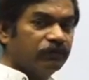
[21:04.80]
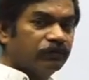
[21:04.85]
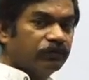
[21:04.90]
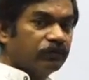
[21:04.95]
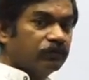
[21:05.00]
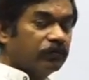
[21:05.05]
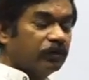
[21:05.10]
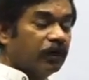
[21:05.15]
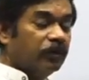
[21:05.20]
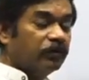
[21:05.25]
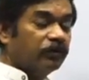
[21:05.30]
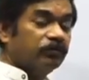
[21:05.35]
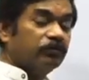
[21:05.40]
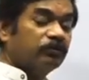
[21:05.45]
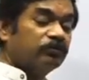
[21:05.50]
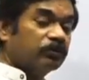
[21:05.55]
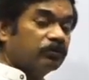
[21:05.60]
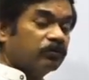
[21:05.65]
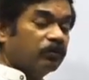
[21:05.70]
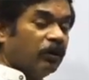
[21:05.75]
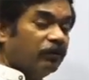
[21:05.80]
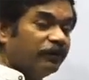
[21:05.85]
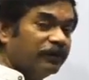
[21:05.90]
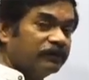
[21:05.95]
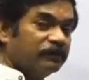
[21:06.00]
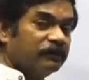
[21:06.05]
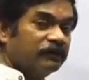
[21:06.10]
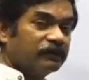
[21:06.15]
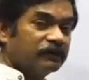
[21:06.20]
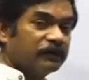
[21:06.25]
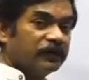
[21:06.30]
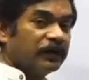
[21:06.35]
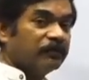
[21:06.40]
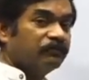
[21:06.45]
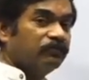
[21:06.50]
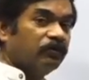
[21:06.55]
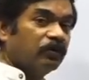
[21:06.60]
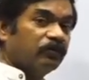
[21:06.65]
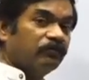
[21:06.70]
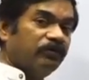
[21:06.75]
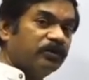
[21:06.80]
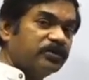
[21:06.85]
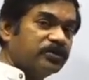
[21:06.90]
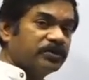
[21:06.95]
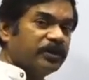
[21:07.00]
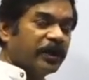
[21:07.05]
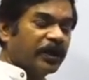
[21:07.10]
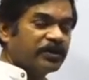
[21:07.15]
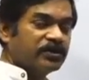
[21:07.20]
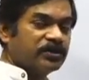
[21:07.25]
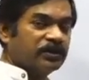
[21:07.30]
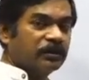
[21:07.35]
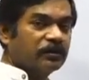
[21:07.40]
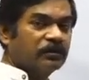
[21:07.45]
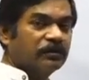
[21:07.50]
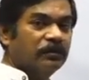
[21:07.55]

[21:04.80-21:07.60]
You'll have to use the common sense that for which direction,